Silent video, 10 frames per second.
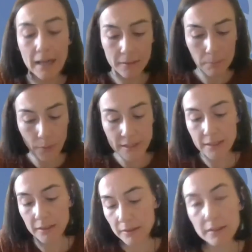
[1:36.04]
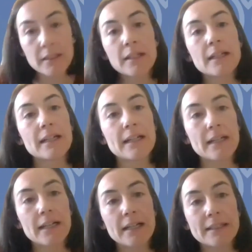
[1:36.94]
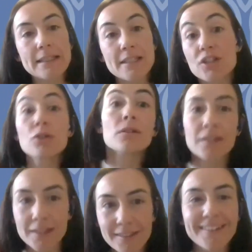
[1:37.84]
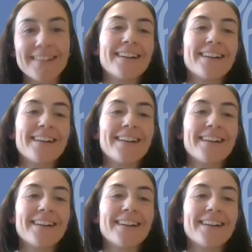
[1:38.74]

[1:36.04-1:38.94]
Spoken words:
and present this journey